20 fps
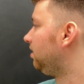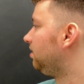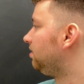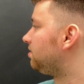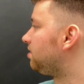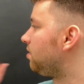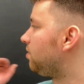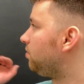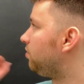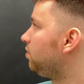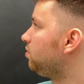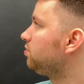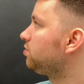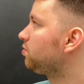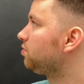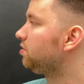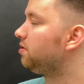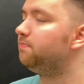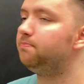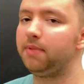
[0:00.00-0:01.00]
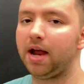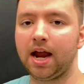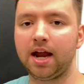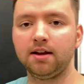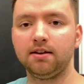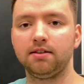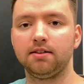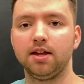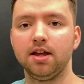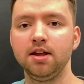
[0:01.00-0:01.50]
So those are the
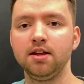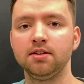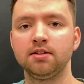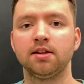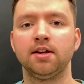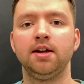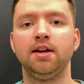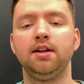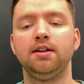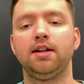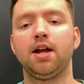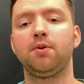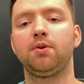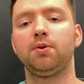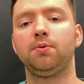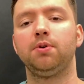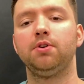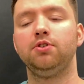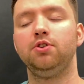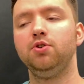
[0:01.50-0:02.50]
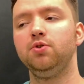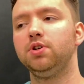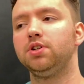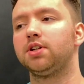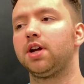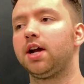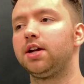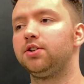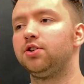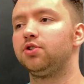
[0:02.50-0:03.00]
main things. Now what I want to do is
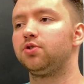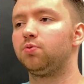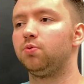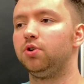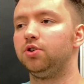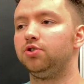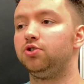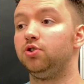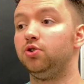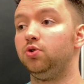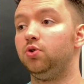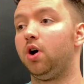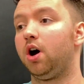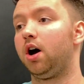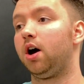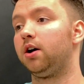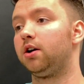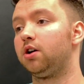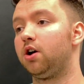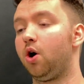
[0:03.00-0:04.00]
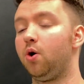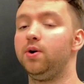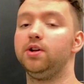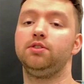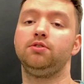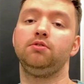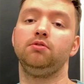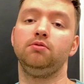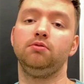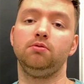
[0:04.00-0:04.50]
I just want to uh, go
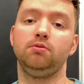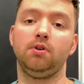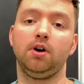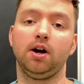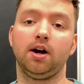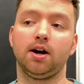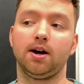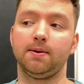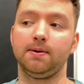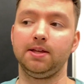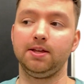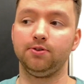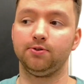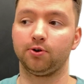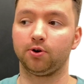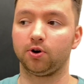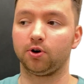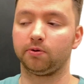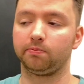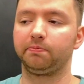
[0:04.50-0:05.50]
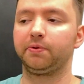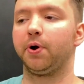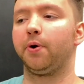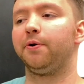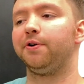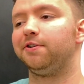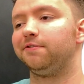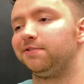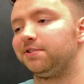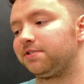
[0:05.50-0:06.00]
into uh, either
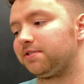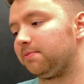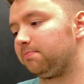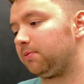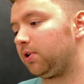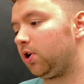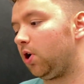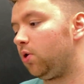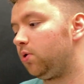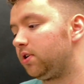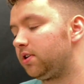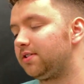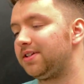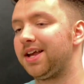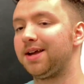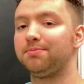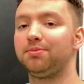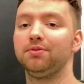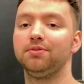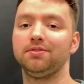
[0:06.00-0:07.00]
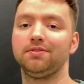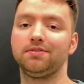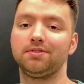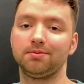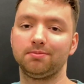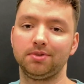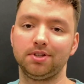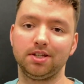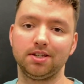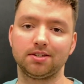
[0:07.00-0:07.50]
going over some code examples of
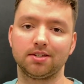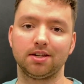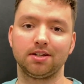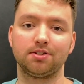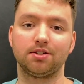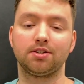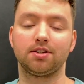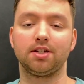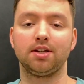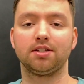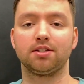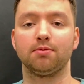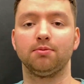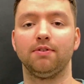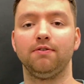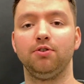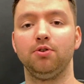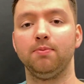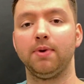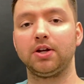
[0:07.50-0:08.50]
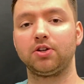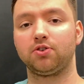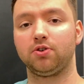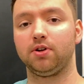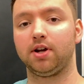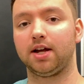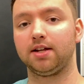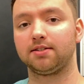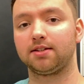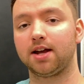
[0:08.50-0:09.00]
some of these things just to get some review, make sure you
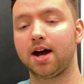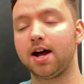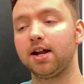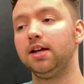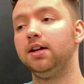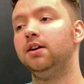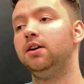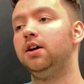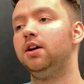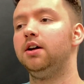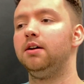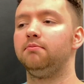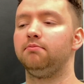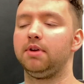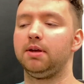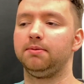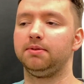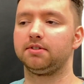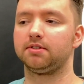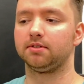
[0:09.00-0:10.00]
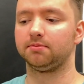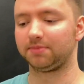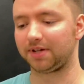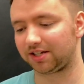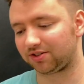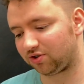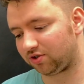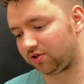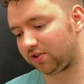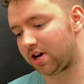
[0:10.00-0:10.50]
guys got it, maybe some
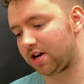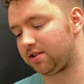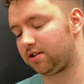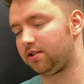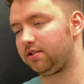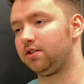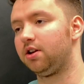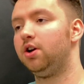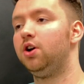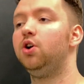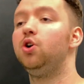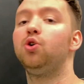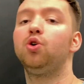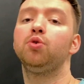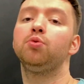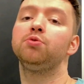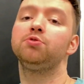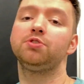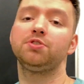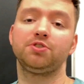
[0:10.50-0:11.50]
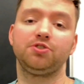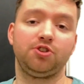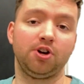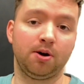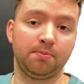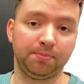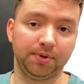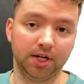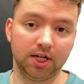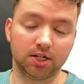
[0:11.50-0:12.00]
exercises, or we'll just
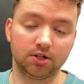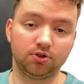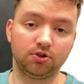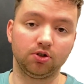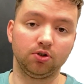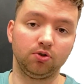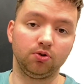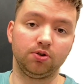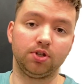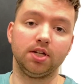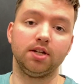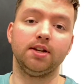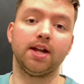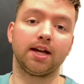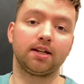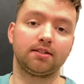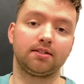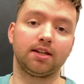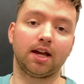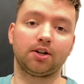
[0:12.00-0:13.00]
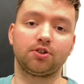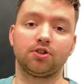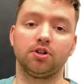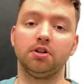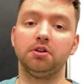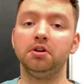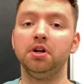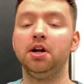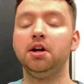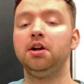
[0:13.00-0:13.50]
jump into the next
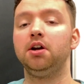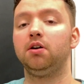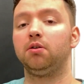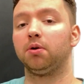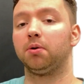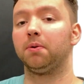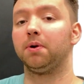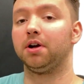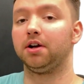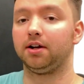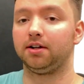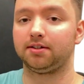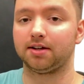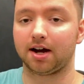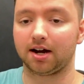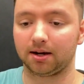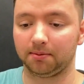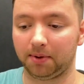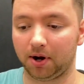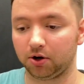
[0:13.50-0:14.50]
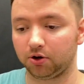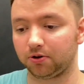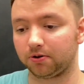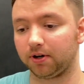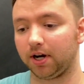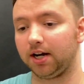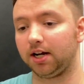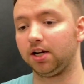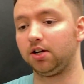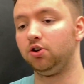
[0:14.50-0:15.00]
section where we're going to talk about
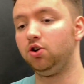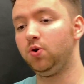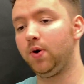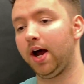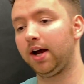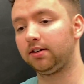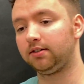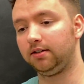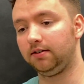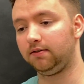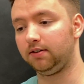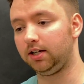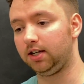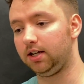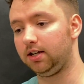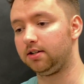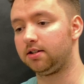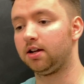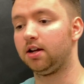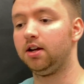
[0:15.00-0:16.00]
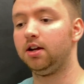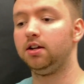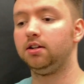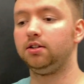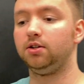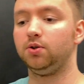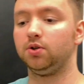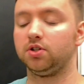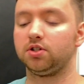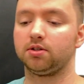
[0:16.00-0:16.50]
creating new activities,
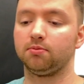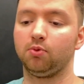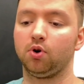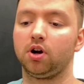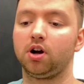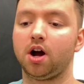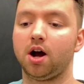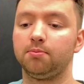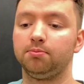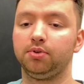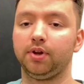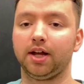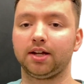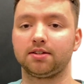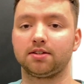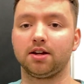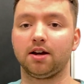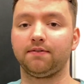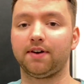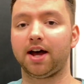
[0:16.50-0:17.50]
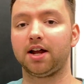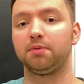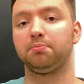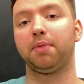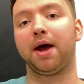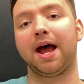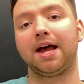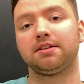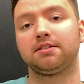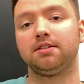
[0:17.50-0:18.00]
doing some more complex stuff, how to
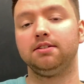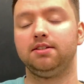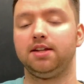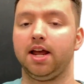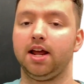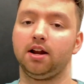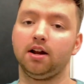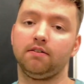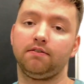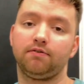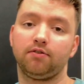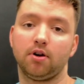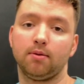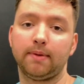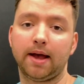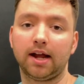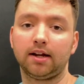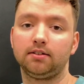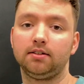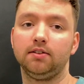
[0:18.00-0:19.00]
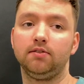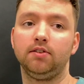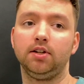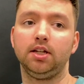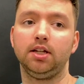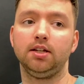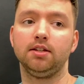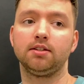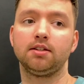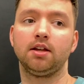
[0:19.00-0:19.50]
pass data from
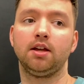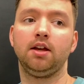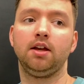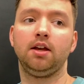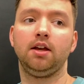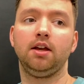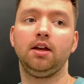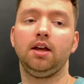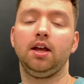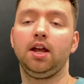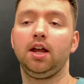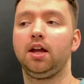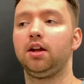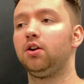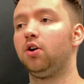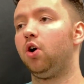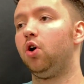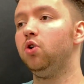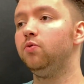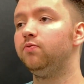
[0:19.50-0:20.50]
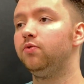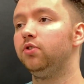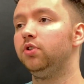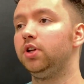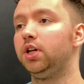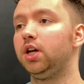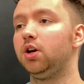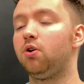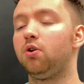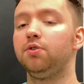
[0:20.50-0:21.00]
activities, and
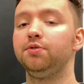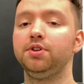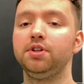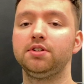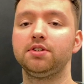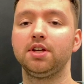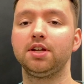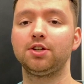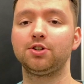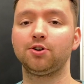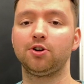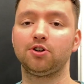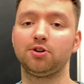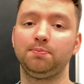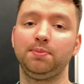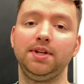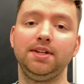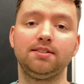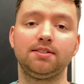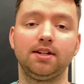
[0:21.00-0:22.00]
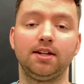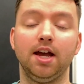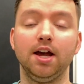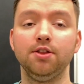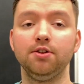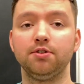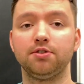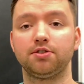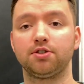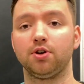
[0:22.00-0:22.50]
hopefully all these things start to piece
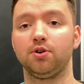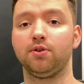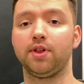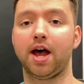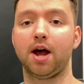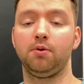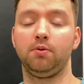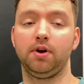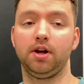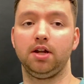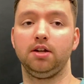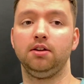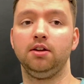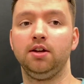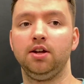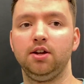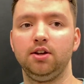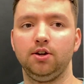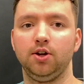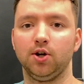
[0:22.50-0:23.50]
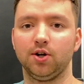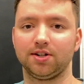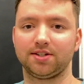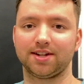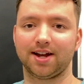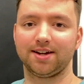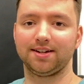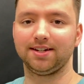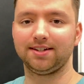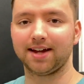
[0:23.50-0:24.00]
together so that when you're
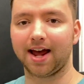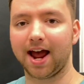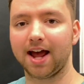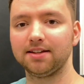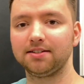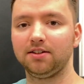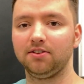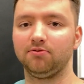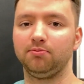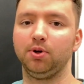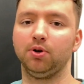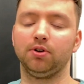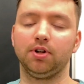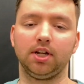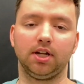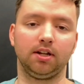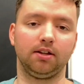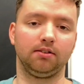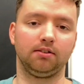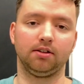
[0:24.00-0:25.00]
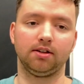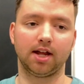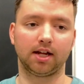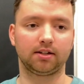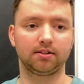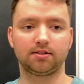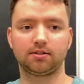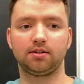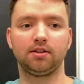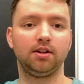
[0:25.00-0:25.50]
assigned a task of building the
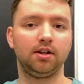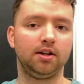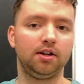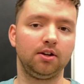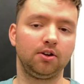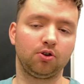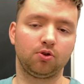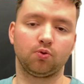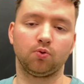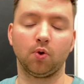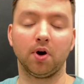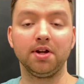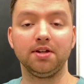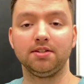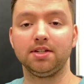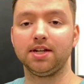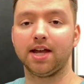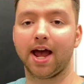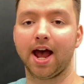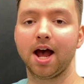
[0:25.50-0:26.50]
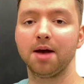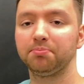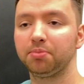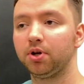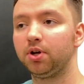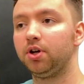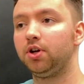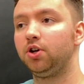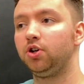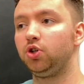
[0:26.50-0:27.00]
next crazy app,
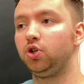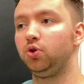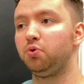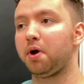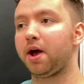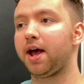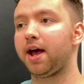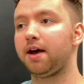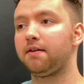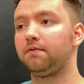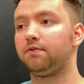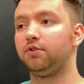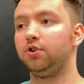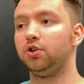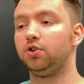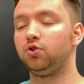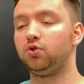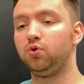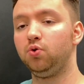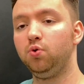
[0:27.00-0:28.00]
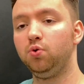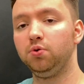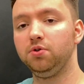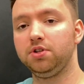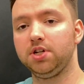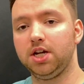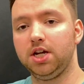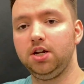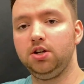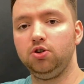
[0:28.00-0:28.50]
you have the
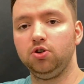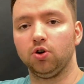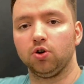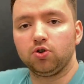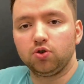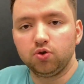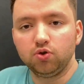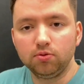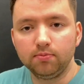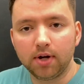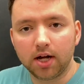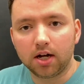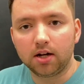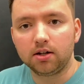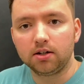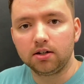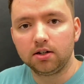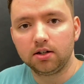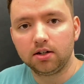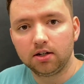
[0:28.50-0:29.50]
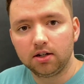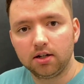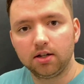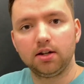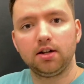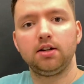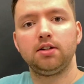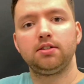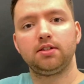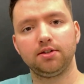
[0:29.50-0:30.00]
tools in your tool belt
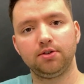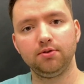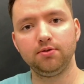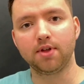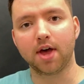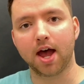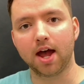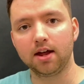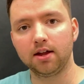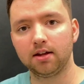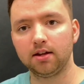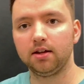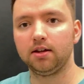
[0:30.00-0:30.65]
to do that.